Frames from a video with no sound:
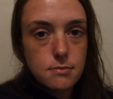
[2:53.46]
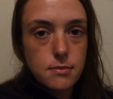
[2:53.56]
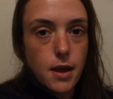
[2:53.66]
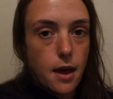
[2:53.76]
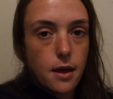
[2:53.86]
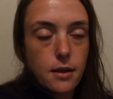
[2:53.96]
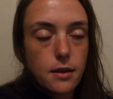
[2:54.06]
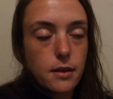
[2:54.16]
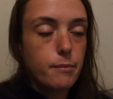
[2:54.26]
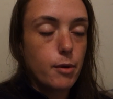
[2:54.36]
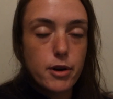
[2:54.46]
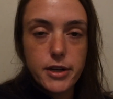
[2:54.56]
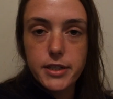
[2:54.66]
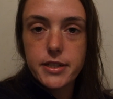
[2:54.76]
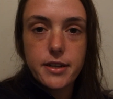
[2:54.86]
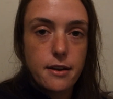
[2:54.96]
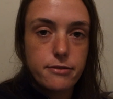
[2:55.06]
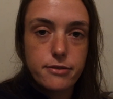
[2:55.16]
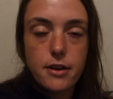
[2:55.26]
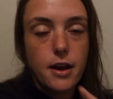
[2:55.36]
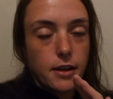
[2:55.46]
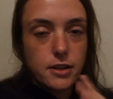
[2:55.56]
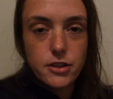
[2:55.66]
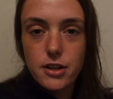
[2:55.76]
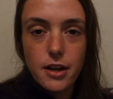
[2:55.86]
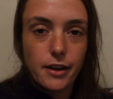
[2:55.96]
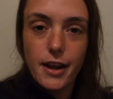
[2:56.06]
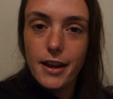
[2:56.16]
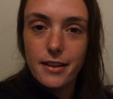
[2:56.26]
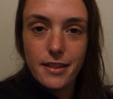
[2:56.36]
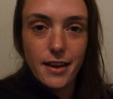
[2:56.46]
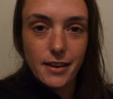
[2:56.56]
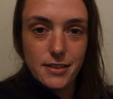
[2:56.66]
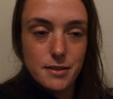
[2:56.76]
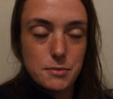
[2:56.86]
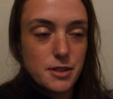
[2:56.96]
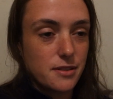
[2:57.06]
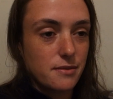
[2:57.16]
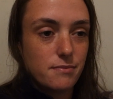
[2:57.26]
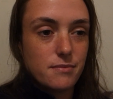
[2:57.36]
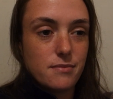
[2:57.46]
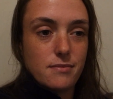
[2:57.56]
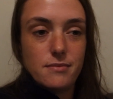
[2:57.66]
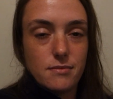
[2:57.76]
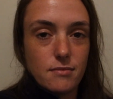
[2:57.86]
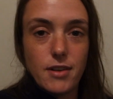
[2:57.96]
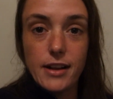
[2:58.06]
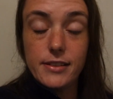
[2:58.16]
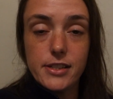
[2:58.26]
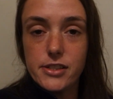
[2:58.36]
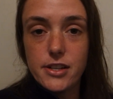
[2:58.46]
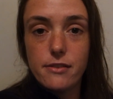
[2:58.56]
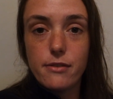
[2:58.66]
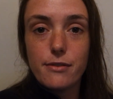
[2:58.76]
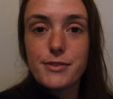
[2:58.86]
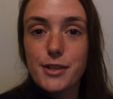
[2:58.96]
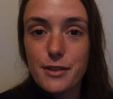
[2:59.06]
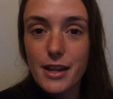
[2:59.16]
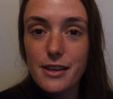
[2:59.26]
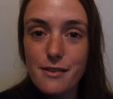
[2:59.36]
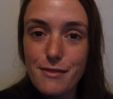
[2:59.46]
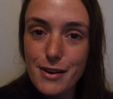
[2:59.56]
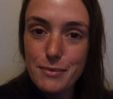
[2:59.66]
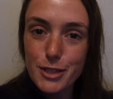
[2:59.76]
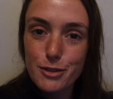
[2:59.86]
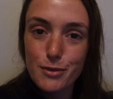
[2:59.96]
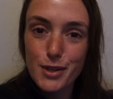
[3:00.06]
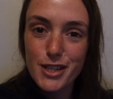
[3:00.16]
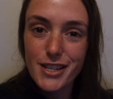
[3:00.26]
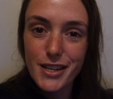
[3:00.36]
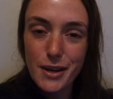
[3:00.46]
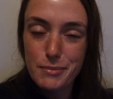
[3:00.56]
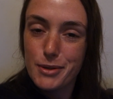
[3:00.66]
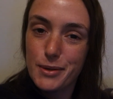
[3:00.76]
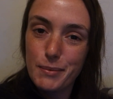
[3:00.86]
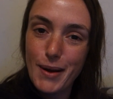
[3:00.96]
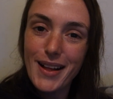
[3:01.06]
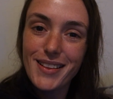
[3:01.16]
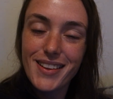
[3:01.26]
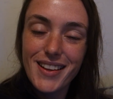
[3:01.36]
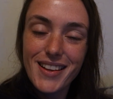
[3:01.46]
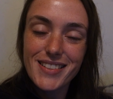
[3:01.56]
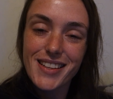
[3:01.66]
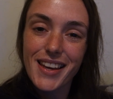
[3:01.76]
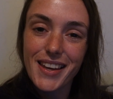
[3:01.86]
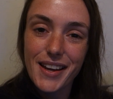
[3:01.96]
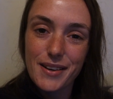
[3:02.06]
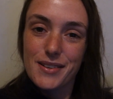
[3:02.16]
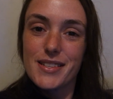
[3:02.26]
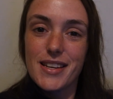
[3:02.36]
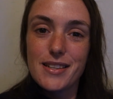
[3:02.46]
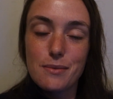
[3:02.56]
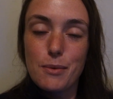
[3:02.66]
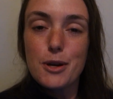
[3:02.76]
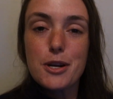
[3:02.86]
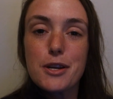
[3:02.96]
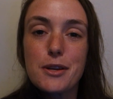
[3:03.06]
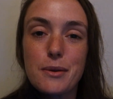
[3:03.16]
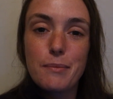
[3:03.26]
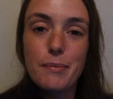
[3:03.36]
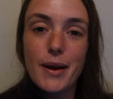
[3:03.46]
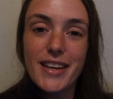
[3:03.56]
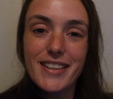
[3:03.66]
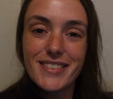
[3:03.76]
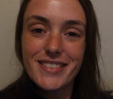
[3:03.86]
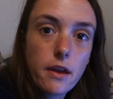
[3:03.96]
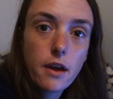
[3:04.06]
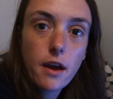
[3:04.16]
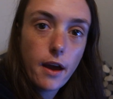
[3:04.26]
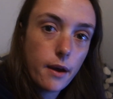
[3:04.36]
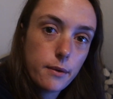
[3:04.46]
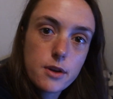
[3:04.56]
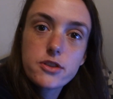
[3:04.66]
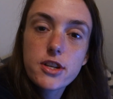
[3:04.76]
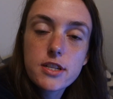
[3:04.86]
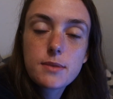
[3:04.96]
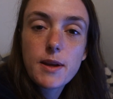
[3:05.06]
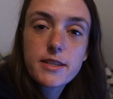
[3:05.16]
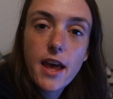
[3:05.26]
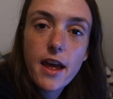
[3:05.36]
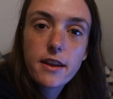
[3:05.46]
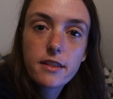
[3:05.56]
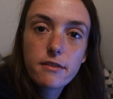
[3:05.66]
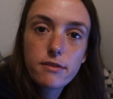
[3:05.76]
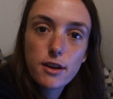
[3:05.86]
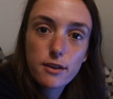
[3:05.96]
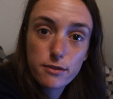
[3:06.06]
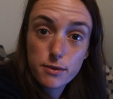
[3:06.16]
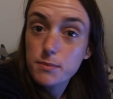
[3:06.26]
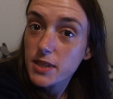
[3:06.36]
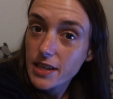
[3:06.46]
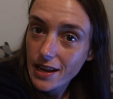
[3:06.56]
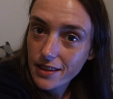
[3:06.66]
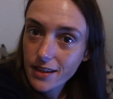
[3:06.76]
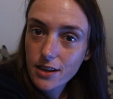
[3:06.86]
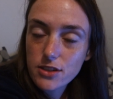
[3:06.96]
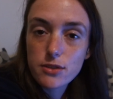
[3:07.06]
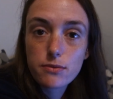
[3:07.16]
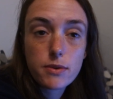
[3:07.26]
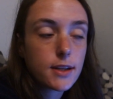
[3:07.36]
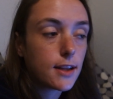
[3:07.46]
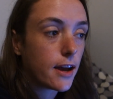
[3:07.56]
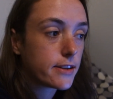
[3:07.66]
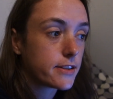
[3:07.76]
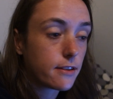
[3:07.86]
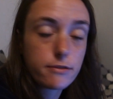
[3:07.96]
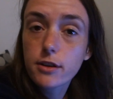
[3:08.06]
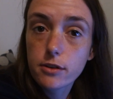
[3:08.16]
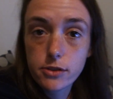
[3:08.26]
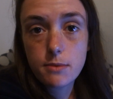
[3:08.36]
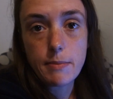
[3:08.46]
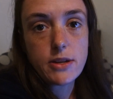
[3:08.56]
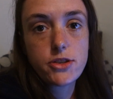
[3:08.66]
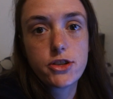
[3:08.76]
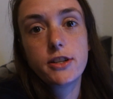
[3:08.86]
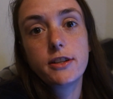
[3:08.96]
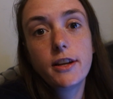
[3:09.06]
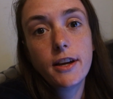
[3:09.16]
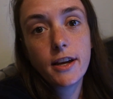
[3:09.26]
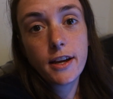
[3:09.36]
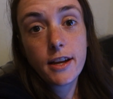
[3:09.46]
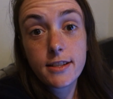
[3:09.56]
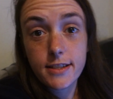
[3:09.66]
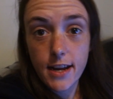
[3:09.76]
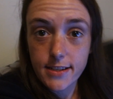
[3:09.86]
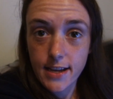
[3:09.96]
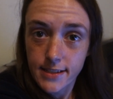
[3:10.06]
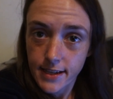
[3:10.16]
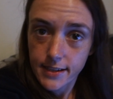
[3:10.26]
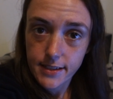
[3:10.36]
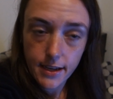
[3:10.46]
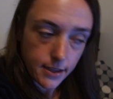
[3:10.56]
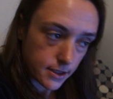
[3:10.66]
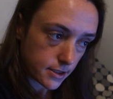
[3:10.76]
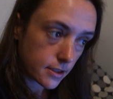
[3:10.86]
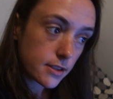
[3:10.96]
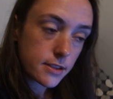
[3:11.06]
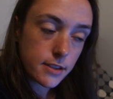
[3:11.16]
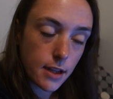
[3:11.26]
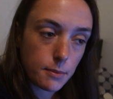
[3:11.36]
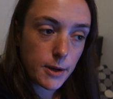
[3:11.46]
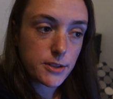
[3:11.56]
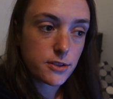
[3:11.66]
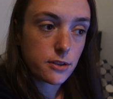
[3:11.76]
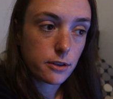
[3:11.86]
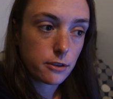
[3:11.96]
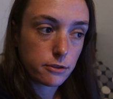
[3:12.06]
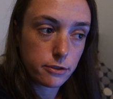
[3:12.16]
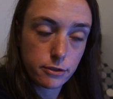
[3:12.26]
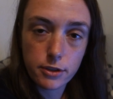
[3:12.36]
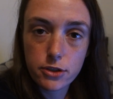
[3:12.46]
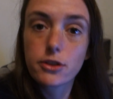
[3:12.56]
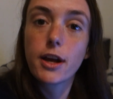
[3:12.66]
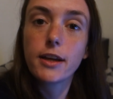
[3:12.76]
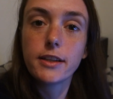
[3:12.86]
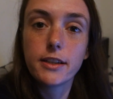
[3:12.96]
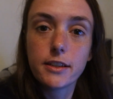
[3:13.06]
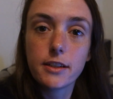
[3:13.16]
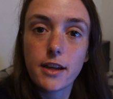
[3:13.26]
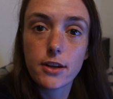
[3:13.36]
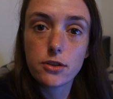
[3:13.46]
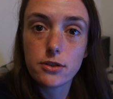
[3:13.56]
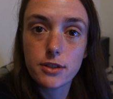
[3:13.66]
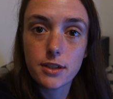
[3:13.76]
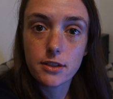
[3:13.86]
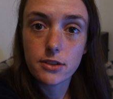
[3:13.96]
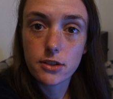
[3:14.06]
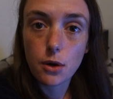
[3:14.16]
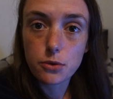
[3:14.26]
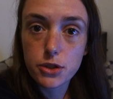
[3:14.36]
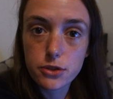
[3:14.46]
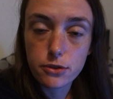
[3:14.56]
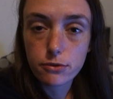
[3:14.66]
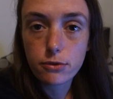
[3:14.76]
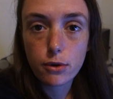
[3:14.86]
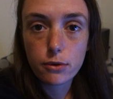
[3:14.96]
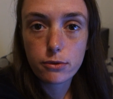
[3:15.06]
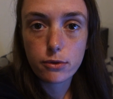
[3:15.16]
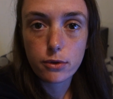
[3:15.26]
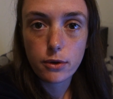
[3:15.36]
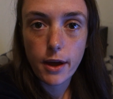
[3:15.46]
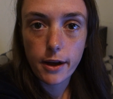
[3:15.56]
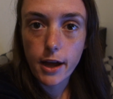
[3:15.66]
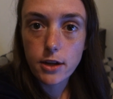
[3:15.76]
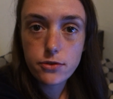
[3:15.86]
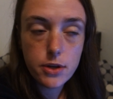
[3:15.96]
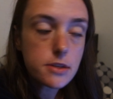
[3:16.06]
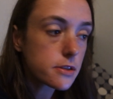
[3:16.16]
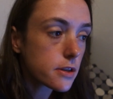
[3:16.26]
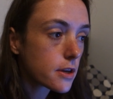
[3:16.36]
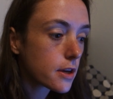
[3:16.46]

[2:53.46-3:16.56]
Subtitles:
yeah, boring stuff. I'm going to end it there, because I'm just rattling stuff off. So thank you very much for watching. Hope you're doing well. Take care, and I'll see you tomorrow. Bye. I was just about to edit the vlog from today, and then I just realised that I forgot to mention today's Anzac Day. Celebration of Australian and New Zealand soldiers who fought for our countries.